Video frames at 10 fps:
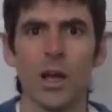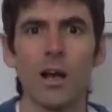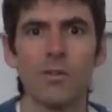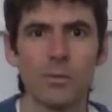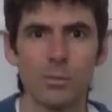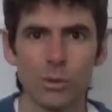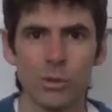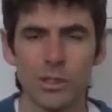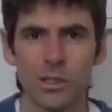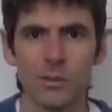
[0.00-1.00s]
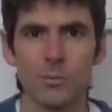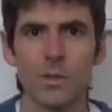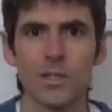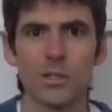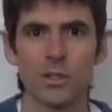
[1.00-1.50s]
Ava Buddha
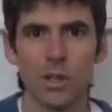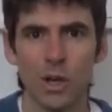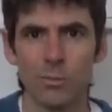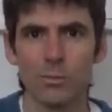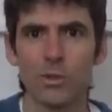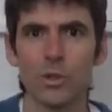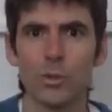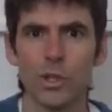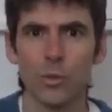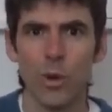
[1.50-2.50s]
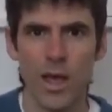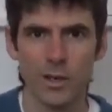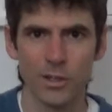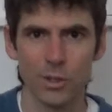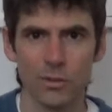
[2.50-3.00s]
means to come to an
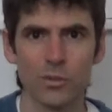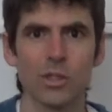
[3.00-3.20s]
awareness of,